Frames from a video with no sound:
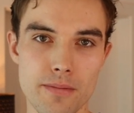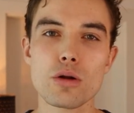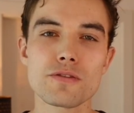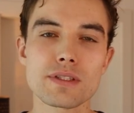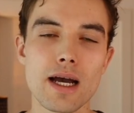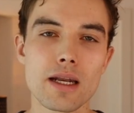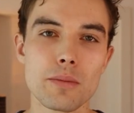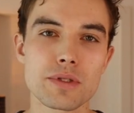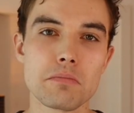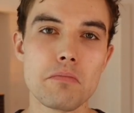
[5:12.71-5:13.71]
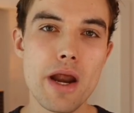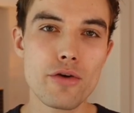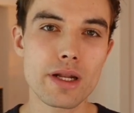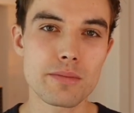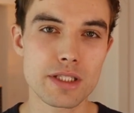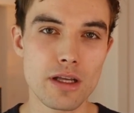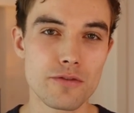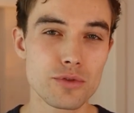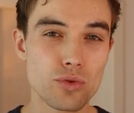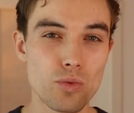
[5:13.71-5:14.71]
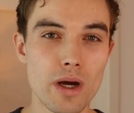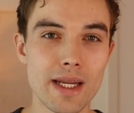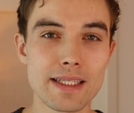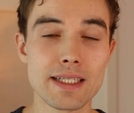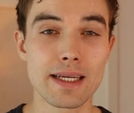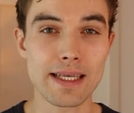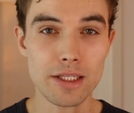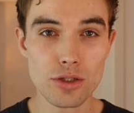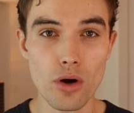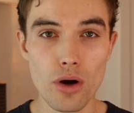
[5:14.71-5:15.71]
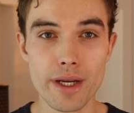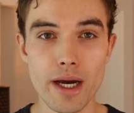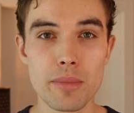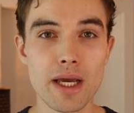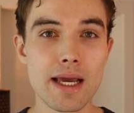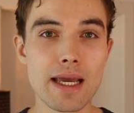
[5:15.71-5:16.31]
A lot of startups marry themselves to one idea and get caught up